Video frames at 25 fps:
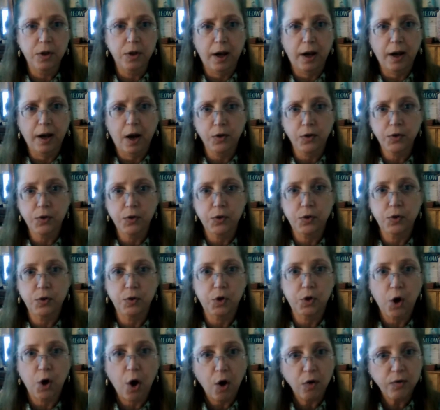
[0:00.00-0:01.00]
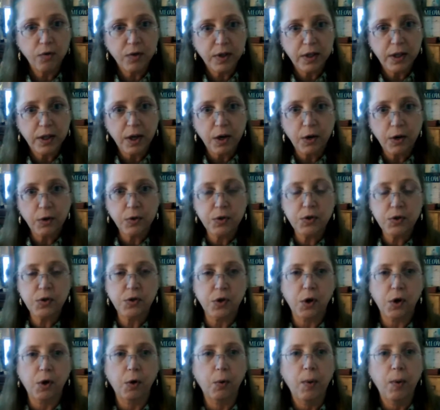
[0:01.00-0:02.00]
I also do doll
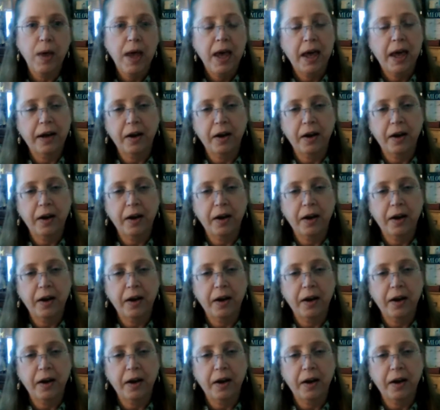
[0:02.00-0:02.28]
videos,